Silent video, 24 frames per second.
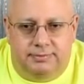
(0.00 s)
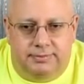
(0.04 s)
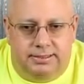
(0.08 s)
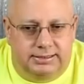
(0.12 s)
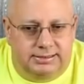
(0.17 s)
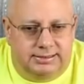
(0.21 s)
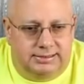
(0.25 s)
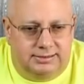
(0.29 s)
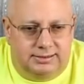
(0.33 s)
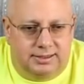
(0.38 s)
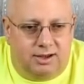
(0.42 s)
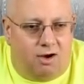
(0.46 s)

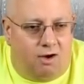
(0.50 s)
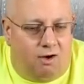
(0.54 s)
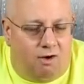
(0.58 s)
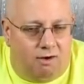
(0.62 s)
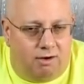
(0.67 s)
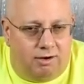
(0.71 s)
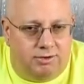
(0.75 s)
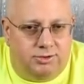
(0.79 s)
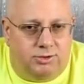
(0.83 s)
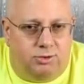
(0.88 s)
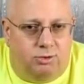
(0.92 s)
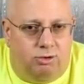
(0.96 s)
This is a
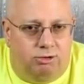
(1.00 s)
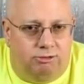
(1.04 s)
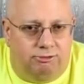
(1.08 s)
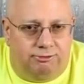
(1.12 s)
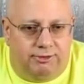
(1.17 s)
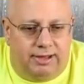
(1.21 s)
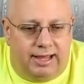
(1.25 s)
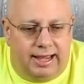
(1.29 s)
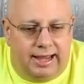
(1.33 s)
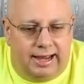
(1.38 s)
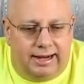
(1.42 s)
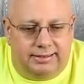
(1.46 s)
hardcore
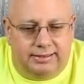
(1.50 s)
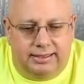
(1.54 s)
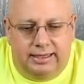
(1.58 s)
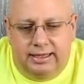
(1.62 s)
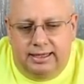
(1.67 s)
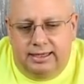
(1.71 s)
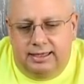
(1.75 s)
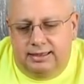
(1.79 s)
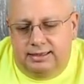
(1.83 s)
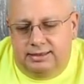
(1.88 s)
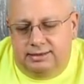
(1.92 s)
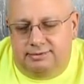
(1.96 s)
fact.
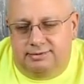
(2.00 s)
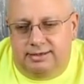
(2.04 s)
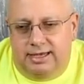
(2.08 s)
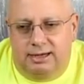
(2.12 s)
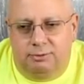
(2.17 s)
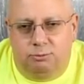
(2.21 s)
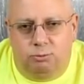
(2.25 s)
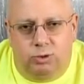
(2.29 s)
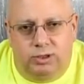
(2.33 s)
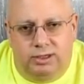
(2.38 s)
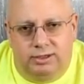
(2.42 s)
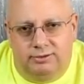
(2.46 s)
The
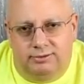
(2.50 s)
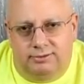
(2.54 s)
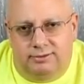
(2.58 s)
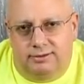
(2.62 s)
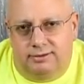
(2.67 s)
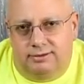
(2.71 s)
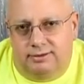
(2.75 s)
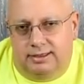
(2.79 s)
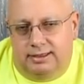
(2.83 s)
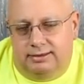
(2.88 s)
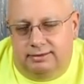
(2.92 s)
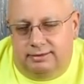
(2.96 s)
same
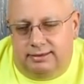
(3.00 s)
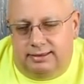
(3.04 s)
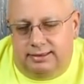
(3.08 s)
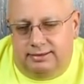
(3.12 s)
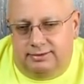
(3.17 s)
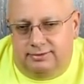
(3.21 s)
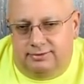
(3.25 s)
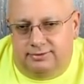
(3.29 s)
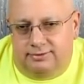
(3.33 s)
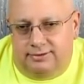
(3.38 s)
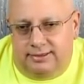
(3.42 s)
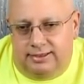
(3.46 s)
reason that
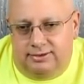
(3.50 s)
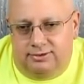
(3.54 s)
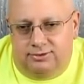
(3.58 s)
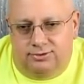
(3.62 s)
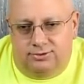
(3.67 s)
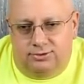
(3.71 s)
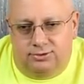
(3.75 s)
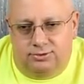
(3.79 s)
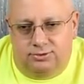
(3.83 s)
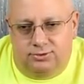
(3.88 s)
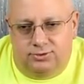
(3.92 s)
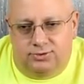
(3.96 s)
these
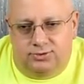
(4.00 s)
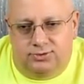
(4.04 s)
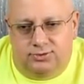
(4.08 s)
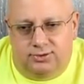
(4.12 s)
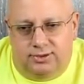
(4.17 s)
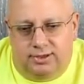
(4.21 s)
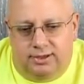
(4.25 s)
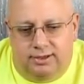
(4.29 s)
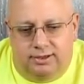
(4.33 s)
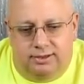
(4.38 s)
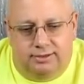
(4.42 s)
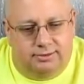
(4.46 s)

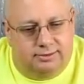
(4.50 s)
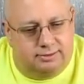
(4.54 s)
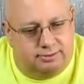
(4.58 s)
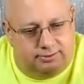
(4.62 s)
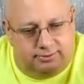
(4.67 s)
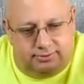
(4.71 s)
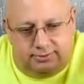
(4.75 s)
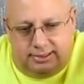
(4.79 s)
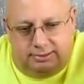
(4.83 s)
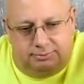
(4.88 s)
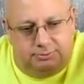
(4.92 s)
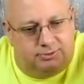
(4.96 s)
sensors, uh,
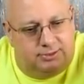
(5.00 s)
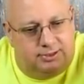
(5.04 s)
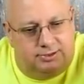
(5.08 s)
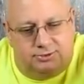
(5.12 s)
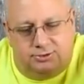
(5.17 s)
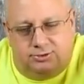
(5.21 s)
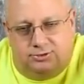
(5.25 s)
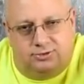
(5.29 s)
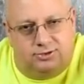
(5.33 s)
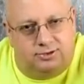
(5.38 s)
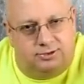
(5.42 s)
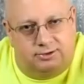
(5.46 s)
same
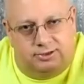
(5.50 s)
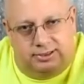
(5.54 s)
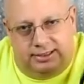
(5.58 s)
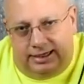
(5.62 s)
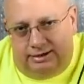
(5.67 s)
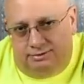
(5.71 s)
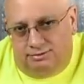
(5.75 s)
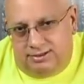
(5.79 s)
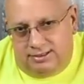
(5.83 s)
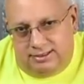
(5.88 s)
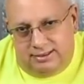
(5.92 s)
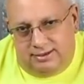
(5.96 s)
sensors that are in
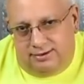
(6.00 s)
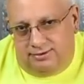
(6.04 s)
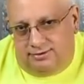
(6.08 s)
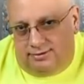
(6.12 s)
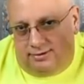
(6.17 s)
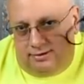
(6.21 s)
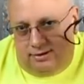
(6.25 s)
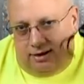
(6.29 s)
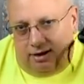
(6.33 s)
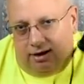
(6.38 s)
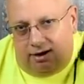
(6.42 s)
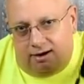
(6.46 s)
every
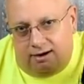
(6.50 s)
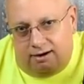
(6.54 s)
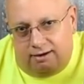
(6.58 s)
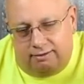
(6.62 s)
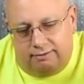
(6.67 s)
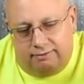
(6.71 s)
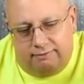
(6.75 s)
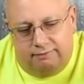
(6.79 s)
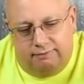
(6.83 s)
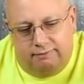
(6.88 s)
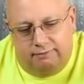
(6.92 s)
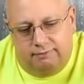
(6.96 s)

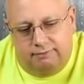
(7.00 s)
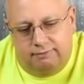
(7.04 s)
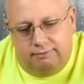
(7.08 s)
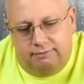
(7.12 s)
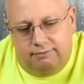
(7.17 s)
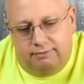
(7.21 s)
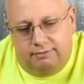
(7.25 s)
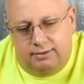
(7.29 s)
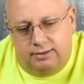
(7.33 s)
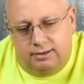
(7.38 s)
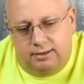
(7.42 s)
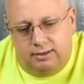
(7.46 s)
DSLR,
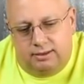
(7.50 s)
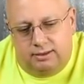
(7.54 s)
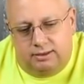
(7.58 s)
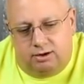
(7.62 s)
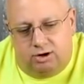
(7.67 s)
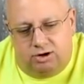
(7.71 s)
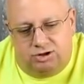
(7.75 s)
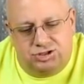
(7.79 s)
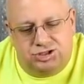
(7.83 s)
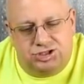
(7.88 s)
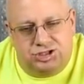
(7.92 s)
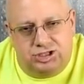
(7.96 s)

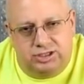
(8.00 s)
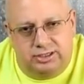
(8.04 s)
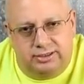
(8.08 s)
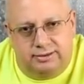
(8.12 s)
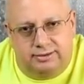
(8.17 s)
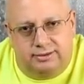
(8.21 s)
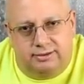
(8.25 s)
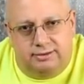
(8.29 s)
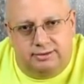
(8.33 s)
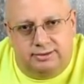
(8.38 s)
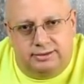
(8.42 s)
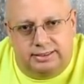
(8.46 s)
are
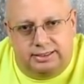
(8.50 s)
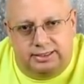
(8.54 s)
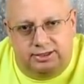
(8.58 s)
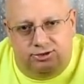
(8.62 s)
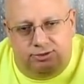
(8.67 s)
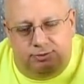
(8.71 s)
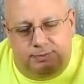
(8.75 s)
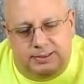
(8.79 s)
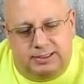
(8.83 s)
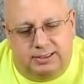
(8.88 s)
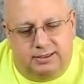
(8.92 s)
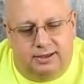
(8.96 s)
chilled
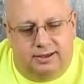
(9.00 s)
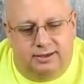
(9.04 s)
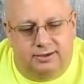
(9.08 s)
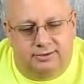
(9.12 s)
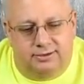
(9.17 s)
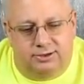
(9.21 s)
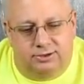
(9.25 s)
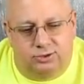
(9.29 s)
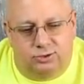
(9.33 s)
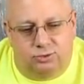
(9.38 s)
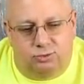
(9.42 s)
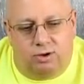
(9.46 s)
is
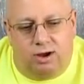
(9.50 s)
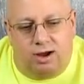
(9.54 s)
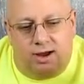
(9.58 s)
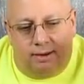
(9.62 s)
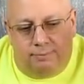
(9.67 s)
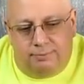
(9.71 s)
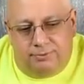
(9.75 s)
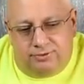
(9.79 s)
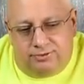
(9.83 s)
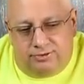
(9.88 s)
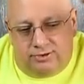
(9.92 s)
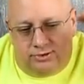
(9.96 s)
because it
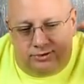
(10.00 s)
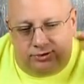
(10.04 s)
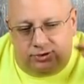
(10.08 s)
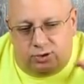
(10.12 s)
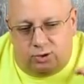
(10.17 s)
drops the